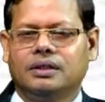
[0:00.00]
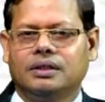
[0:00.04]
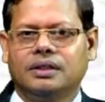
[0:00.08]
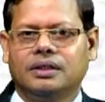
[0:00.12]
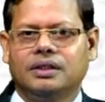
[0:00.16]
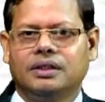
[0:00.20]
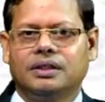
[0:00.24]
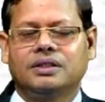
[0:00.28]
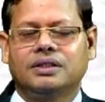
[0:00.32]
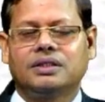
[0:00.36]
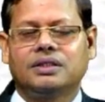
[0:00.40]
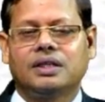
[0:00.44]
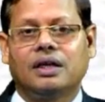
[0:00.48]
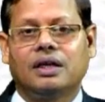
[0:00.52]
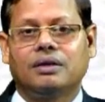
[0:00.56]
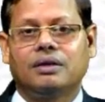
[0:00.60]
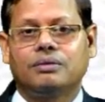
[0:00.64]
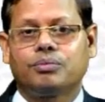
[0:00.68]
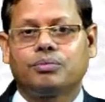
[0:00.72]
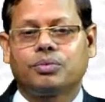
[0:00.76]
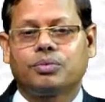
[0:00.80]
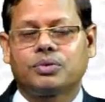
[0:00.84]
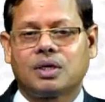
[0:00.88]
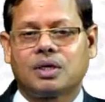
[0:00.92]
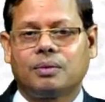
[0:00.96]
it is
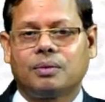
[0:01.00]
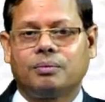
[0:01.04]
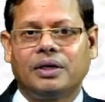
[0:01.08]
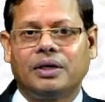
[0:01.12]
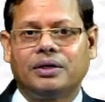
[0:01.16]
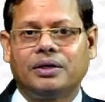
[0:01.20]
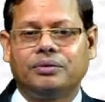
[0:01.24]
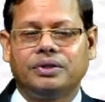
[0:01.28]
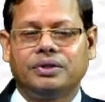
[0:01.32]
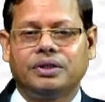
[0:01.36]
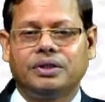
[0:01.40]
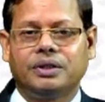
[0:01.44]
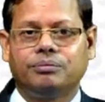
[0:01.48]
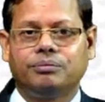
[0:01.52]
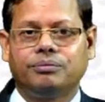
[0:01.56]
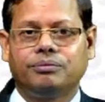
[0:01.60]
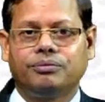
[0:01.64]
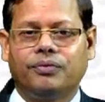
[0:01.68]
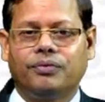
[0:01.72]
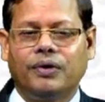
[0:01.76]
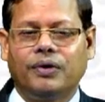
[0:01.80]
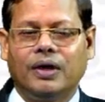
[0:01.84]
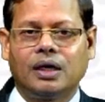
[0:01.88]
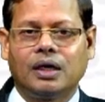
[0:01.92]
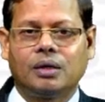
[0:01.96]
supplied with the
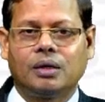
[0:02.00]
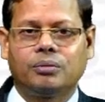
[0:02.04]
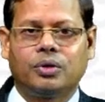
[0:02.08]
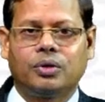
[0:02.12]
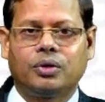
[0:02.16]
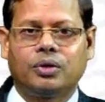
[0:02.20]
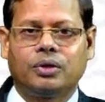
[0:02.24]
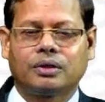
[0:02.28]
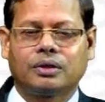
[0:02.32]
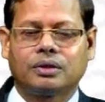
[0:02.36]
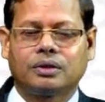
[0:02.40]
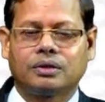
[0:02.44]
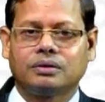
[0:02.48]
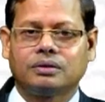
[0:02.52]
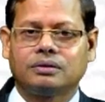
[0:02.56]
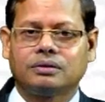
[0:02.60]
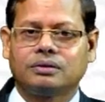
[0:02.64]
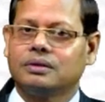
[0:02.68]
final product.